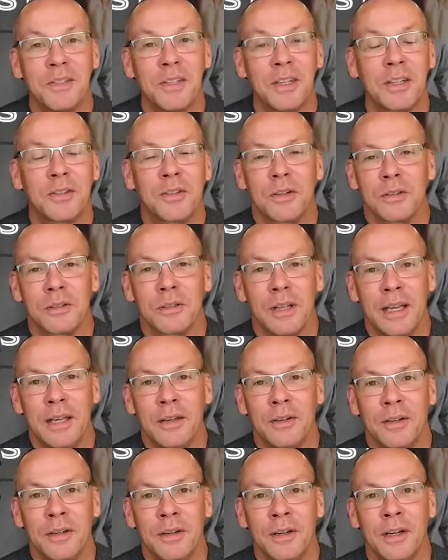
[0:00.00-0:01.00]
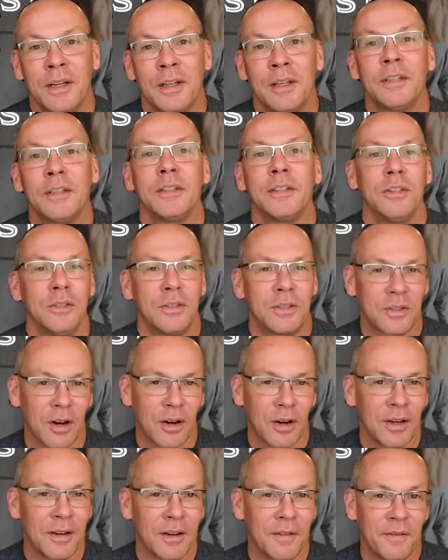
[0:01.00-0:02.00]
is 6 years later, you
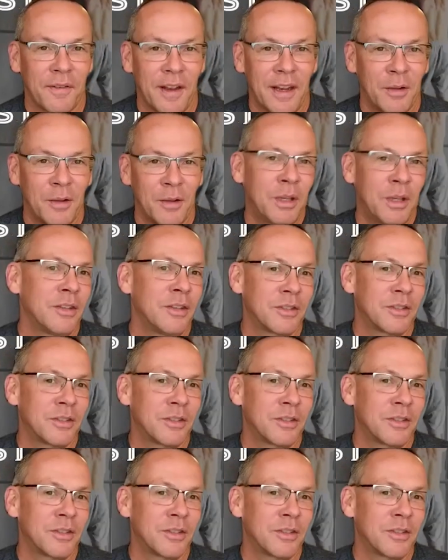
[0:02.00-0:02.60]
started a family,